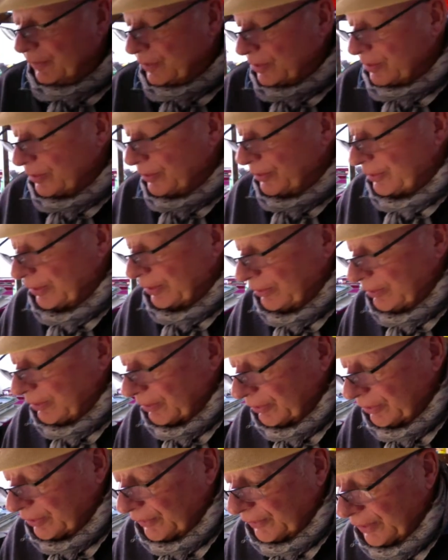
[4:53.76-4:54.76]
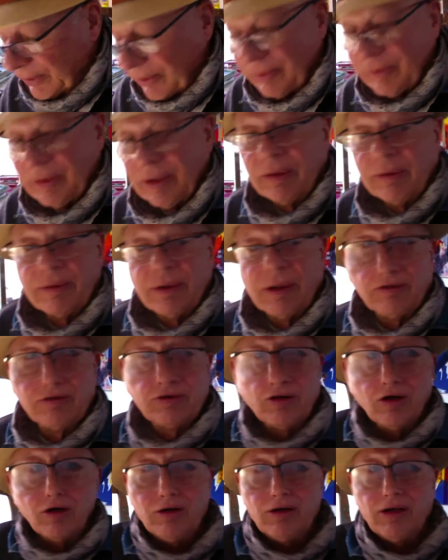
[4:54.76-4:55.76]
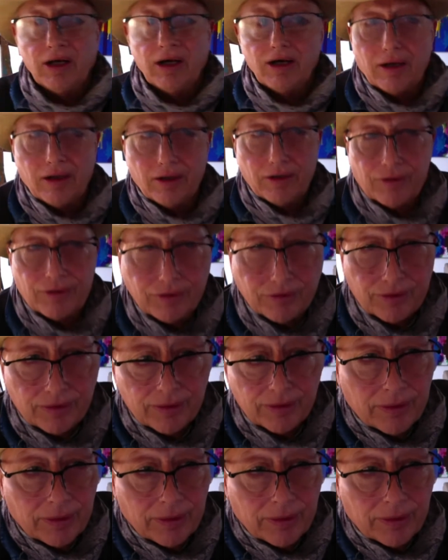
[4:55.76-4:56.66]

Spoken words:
course, there's lots of other things. There's collage.